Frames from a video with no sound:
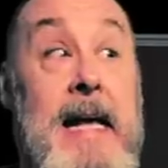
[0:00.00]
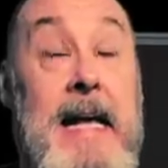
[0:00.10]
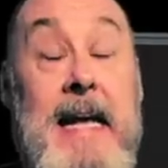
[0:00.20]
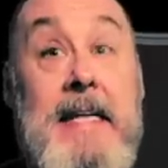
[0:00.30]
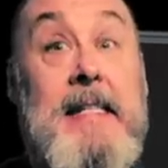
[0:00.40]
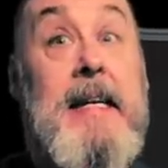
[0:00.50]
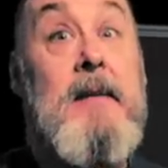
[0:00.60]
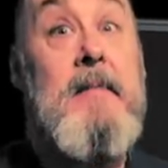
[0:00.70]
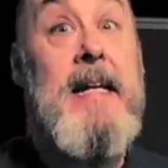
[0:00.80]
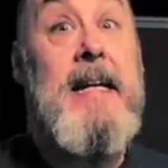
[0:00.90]
he's
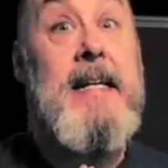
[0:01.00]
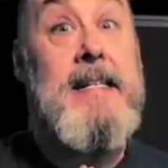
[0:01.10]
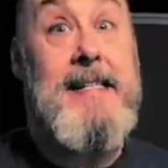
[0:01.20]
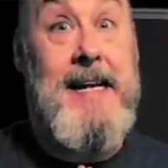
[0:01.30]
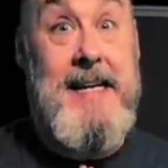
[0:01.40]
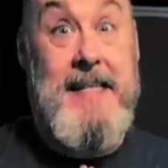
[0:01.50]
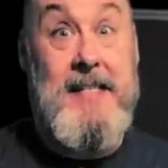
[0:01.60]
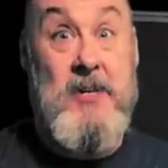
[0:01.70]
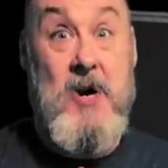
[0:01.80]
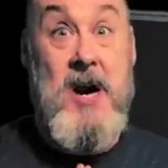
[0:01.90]
committed a
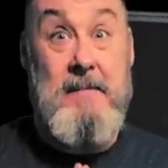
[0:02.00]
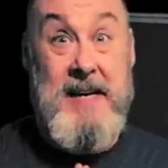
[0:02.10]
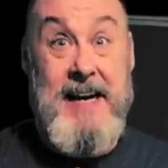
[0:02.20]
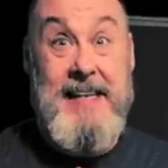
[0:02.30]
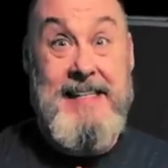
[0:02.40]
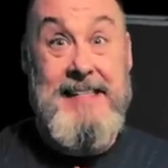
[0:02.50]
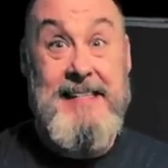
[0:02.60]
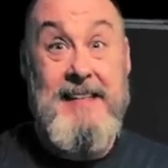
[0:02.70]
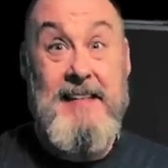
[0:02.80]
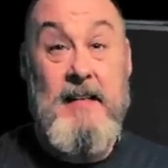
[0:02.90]
science crime, guys.